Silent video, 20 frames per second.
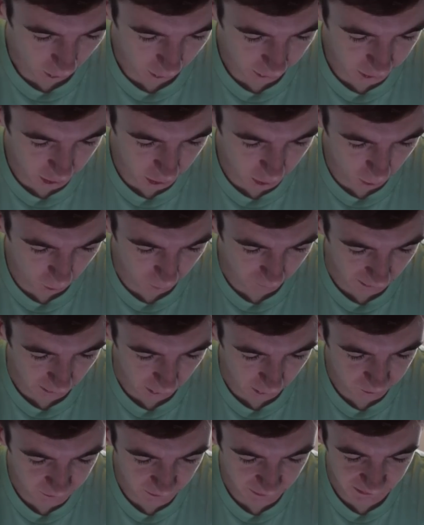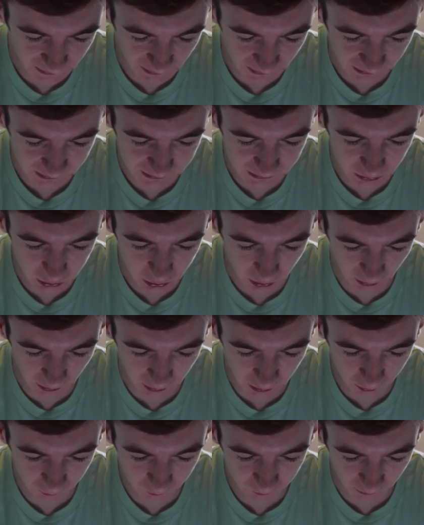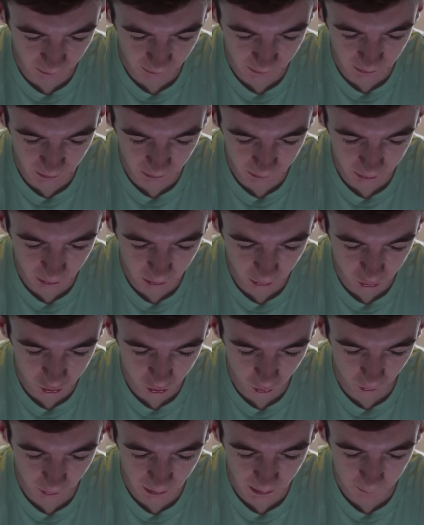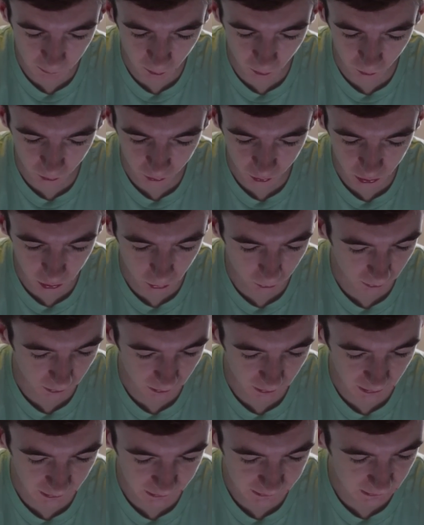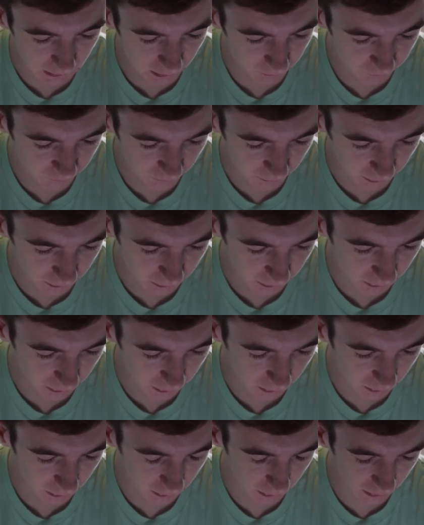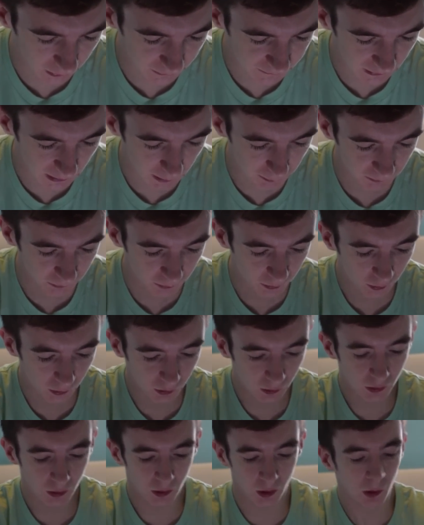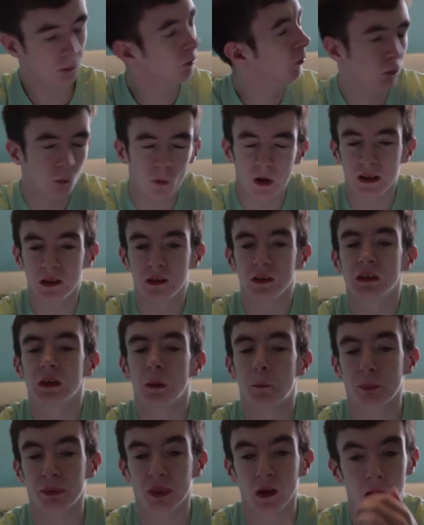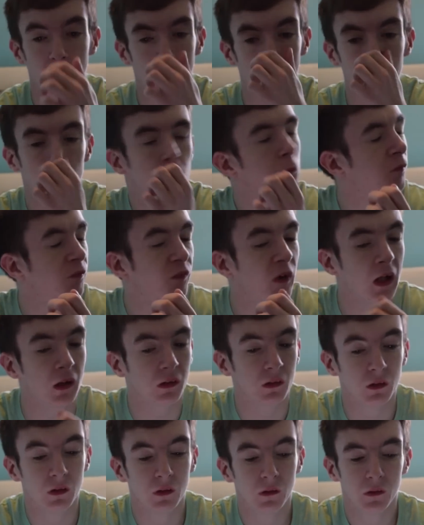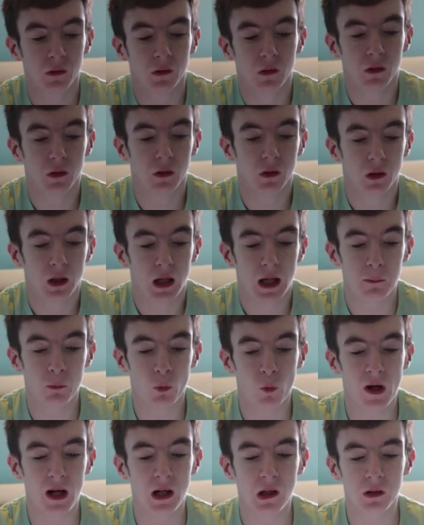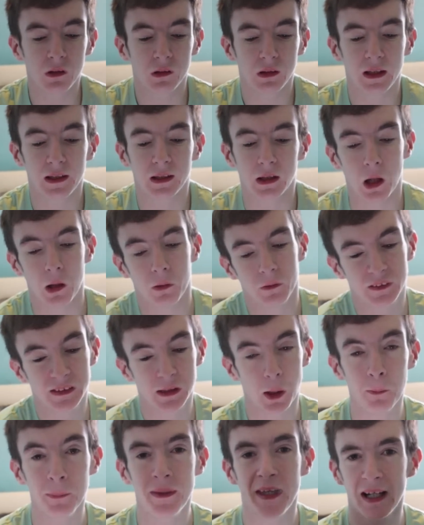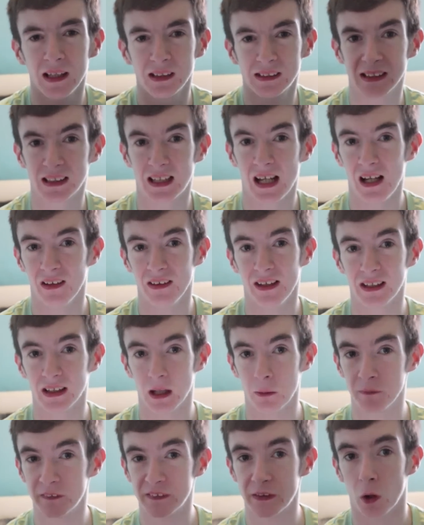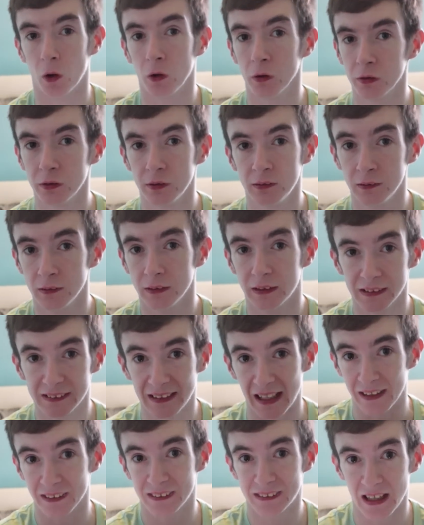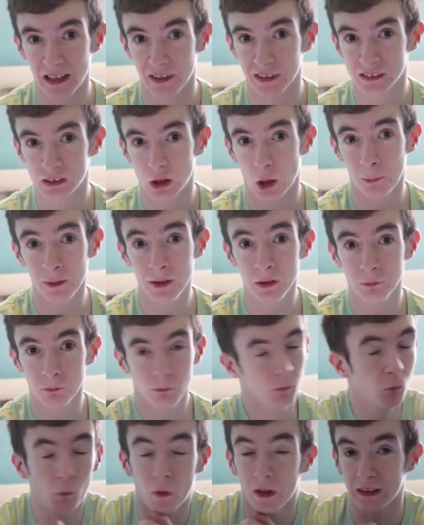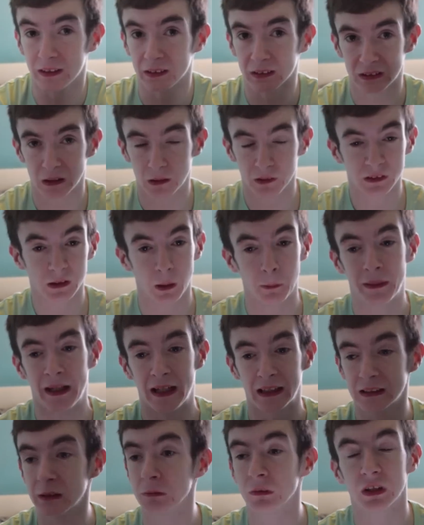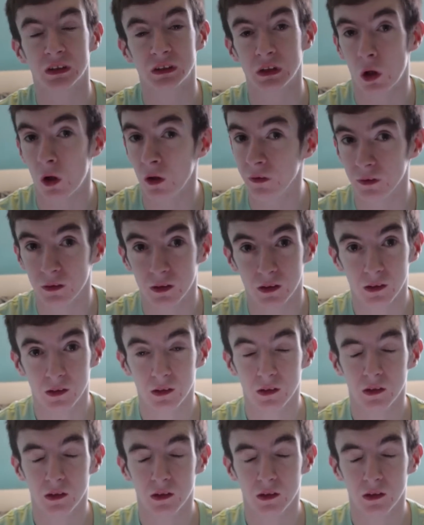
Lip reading: Are you aware of the tics you have and can you control them, or do you realise after it has happened? Wankers. Fuck. I'm aware, like, some tics I can, like, I'm starting to sense that it's coming. Wankers. Some tics I'm just not.